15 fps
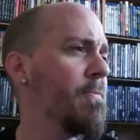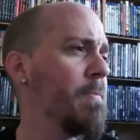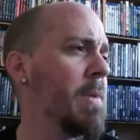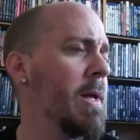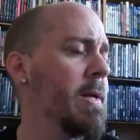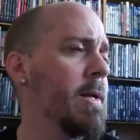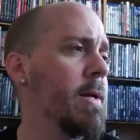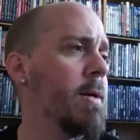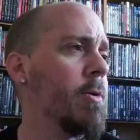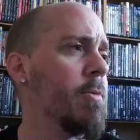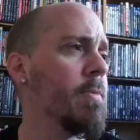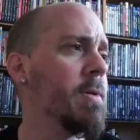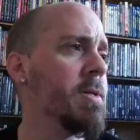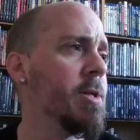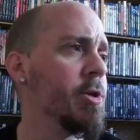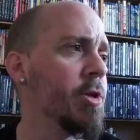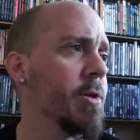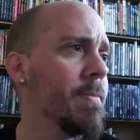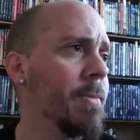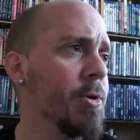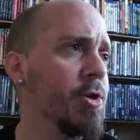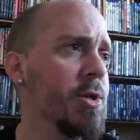blanking on her
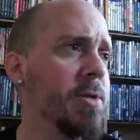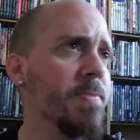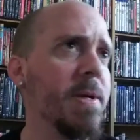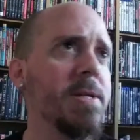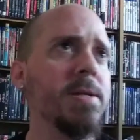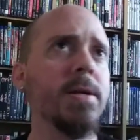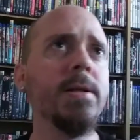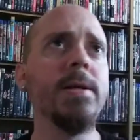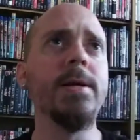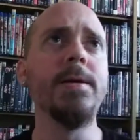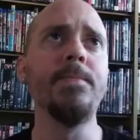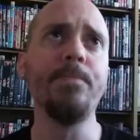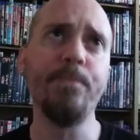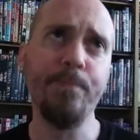position, but she's basically